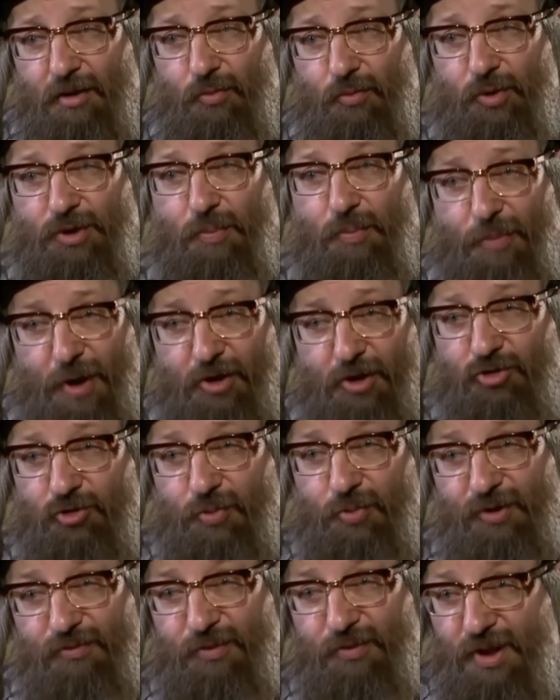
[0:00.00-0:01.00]
with the
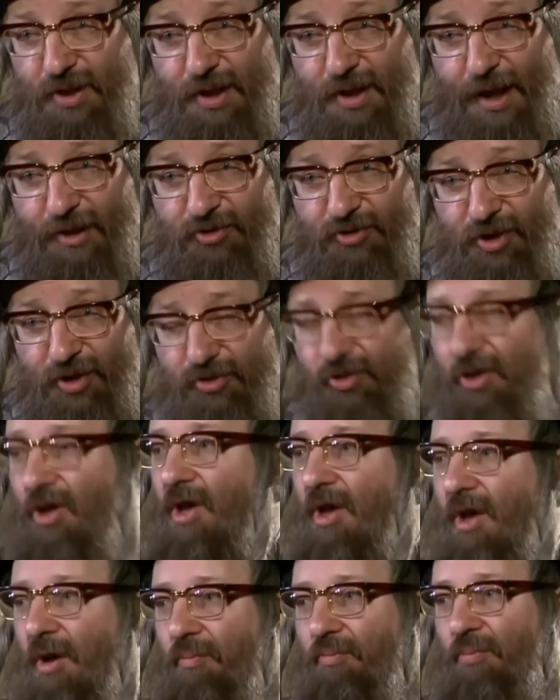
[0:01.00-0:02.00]
punishment for the Nazis,
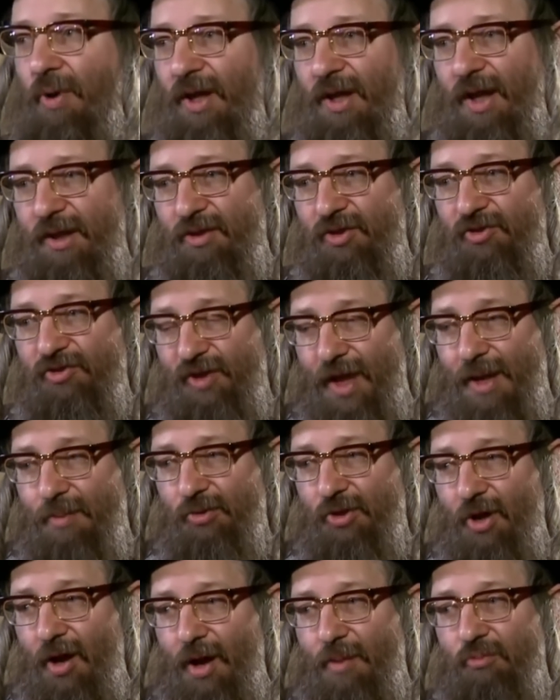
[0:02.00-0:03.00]
but at the
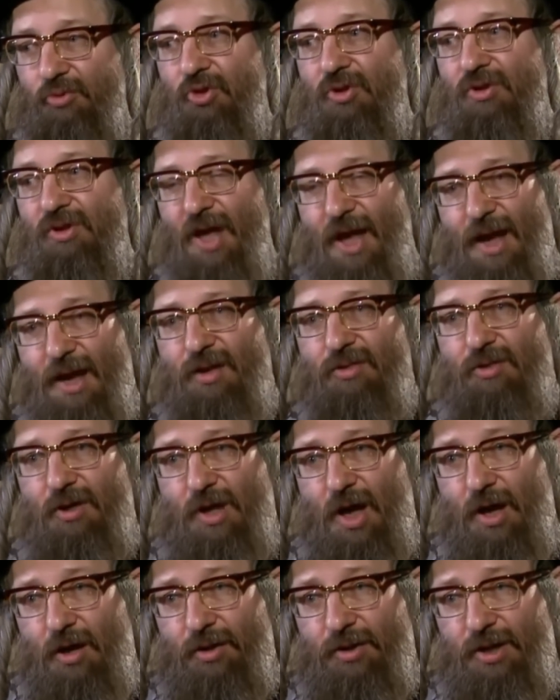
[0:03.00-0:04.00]
same time to take
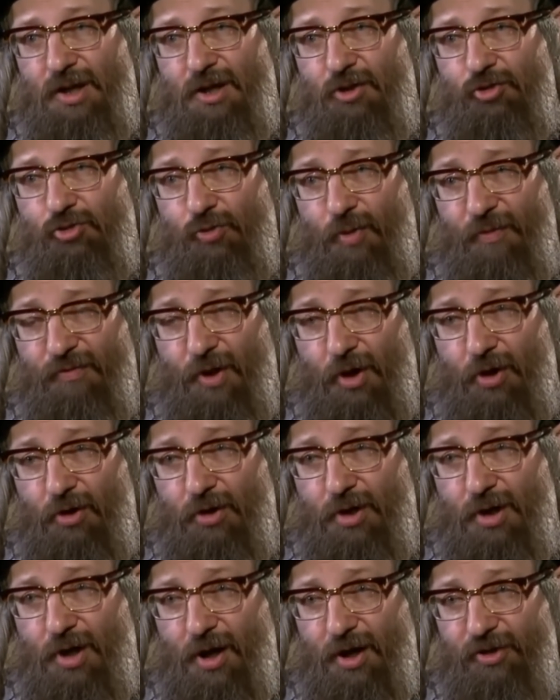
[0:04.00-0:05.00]
the issue of the
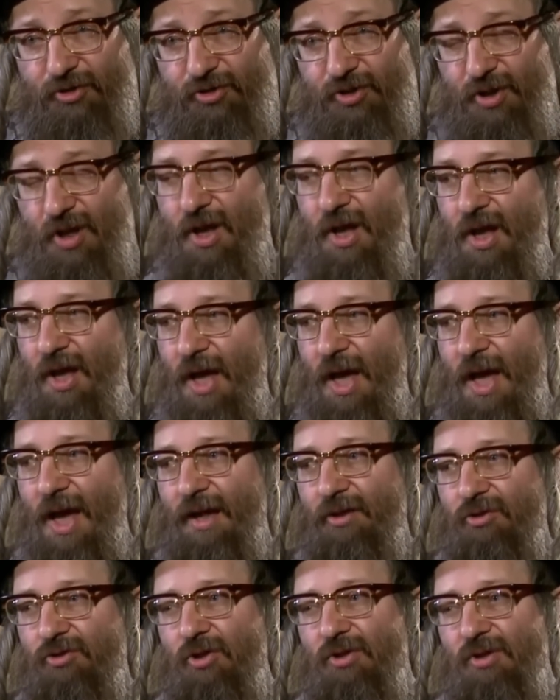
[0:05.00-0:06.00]
Holocaust
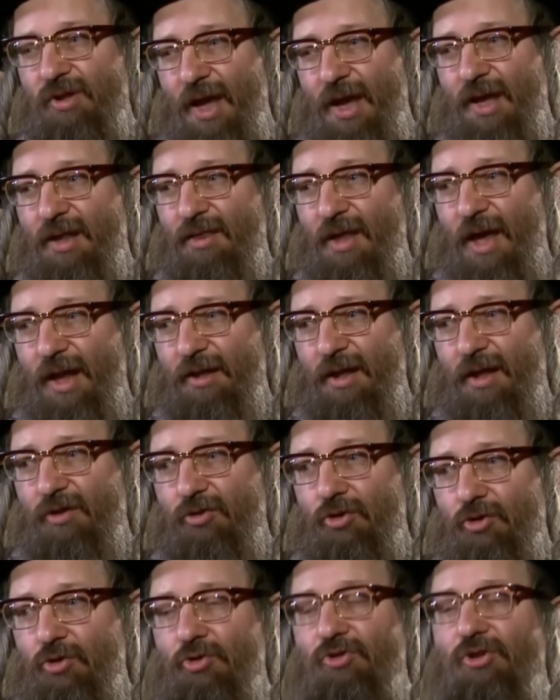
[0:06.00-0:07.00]
and to take that
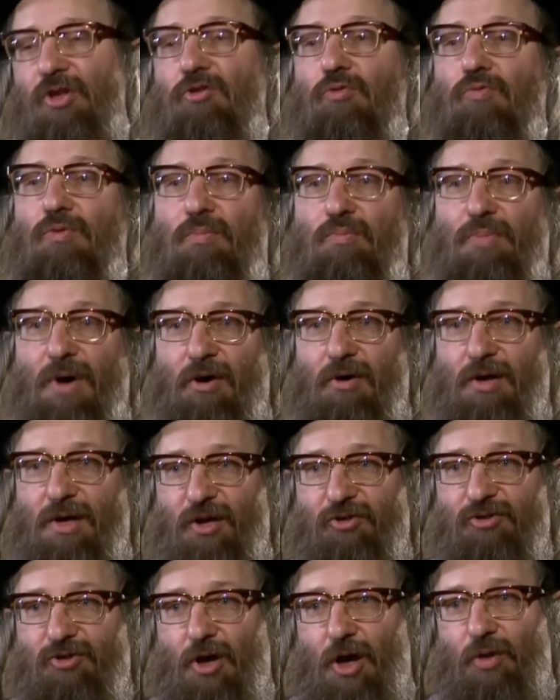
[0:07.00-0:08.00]
and to use it to rebel
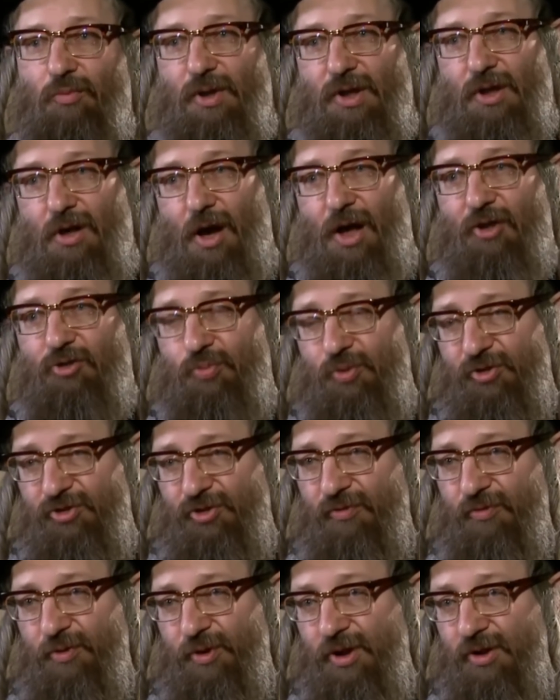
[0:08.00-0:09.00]
against God, when God
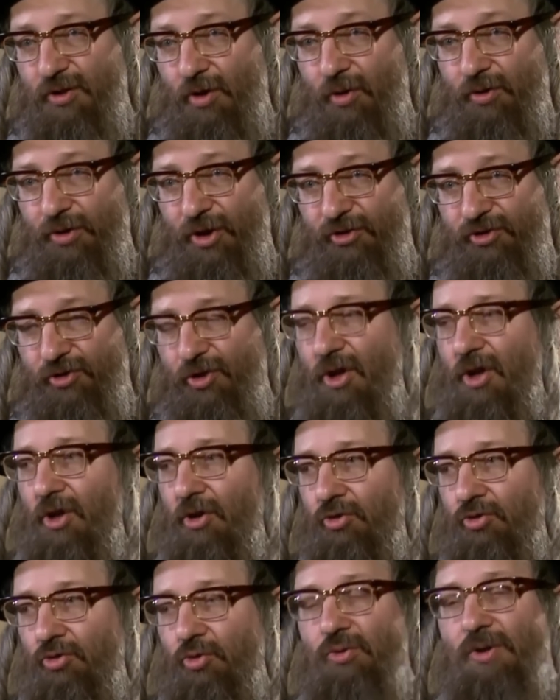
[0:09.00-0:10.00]
specifically told us,
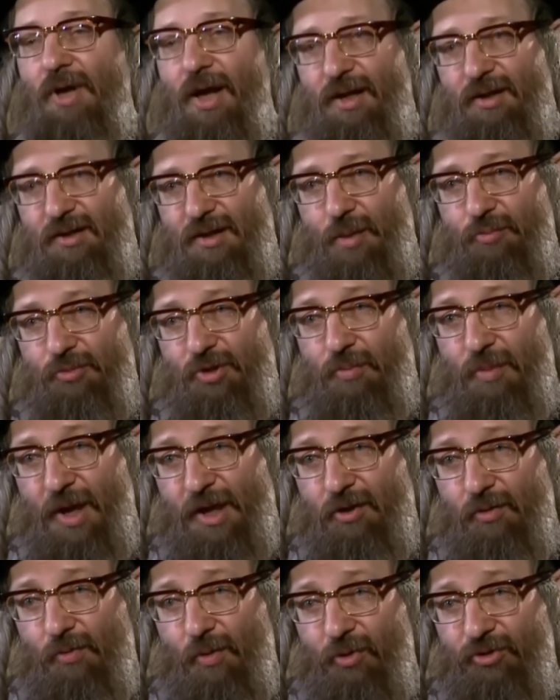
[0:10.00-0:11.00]
do not attempt to
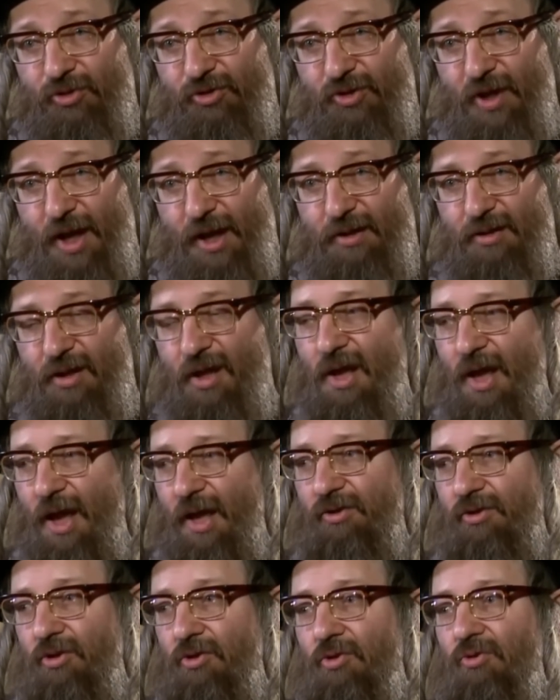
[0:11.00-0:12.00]
make your own state,
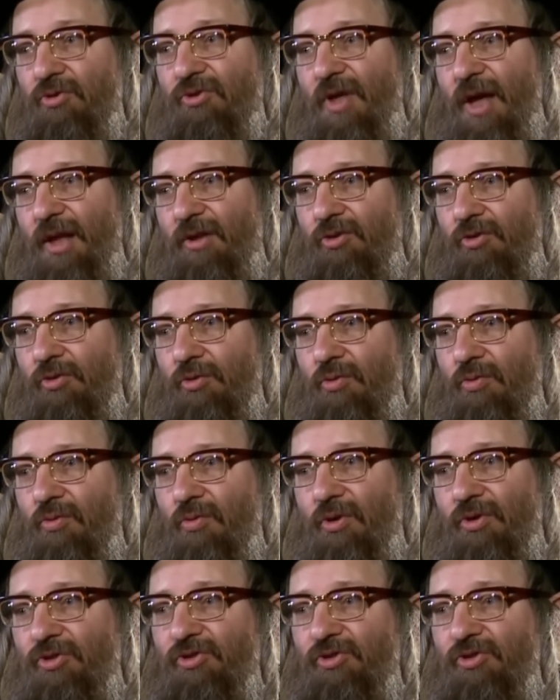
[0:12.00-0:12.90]
and to use that to